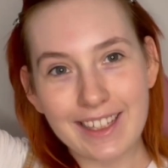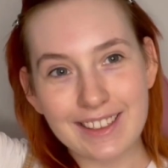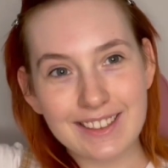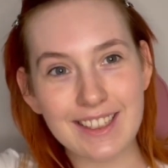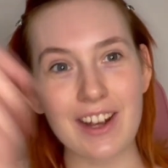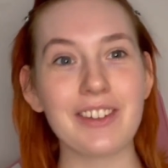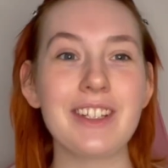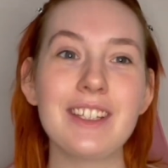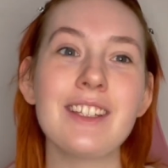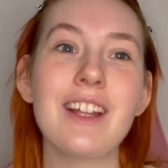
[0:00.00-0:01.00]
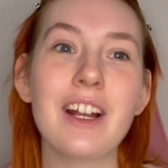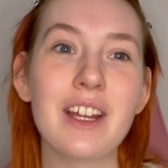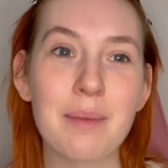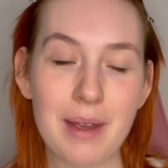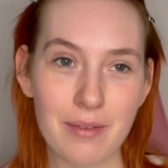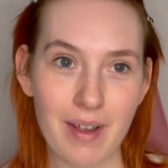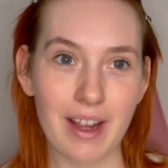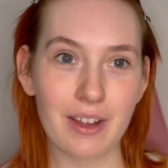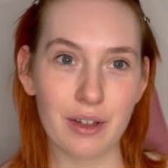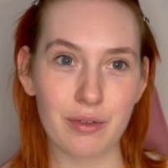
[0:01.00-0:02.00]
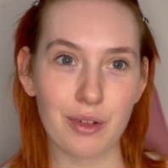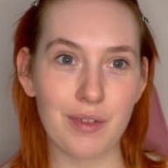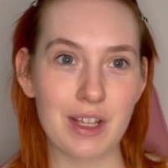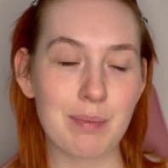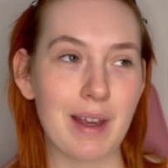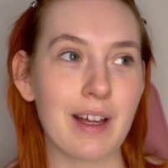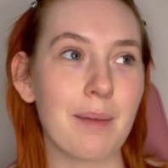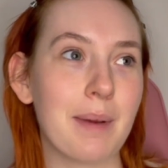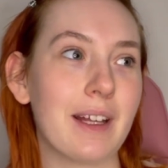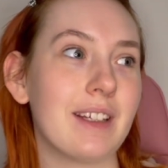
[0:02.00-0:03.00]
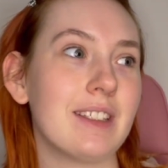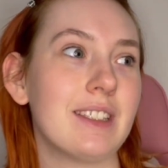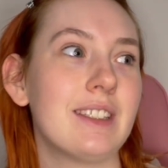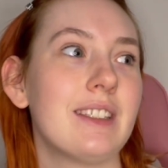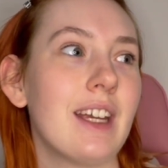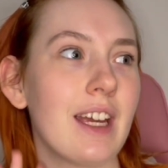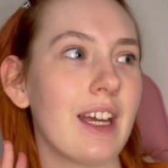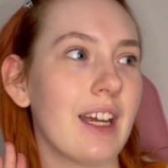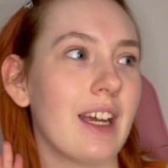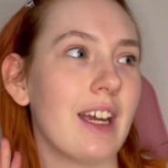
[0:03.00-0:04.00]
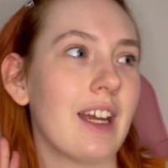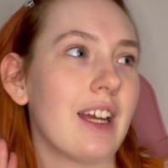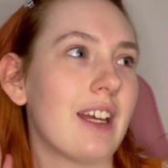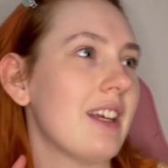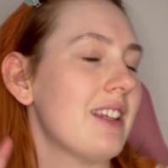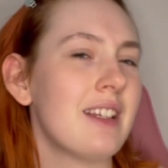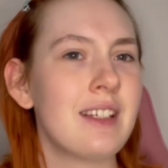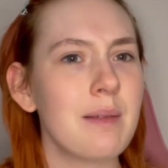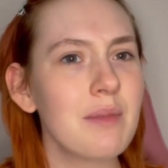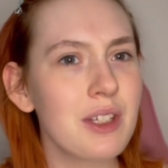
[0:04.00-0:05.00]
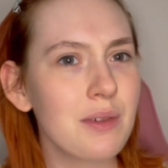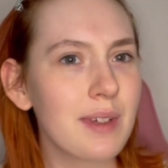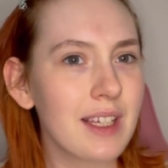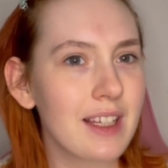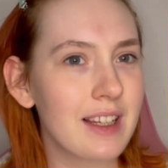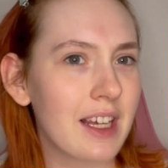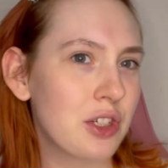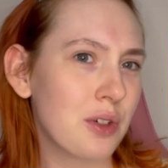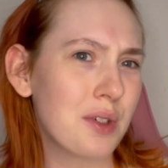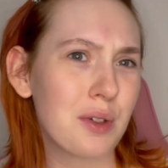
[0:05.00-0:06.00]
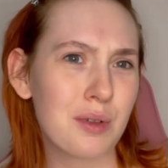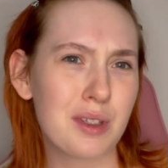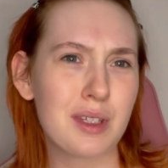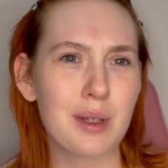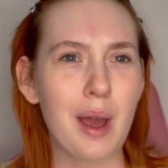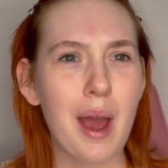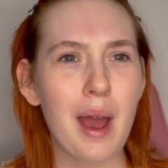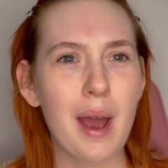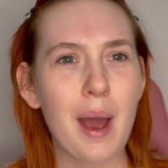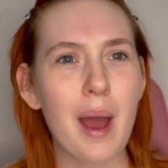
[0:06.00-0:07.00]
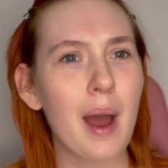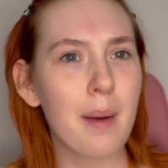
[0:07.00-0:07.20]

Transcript: So this is not gonna be a regular full face makeup because the sim doesn't really let you choose a